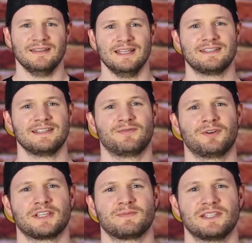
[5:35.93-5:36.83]
That's it
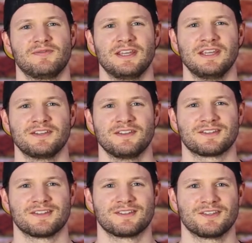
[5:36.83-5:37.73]
for the
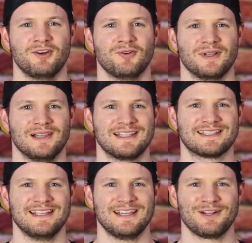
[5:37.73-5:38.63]
specifications, so
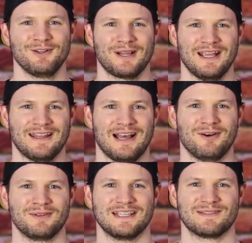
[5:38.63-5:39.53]
let's take a look at
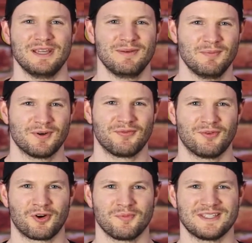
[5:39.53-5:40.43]
how this baby
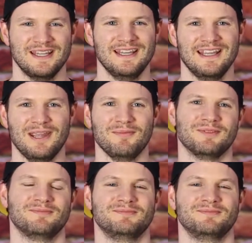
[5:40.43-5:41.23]
performs in-game.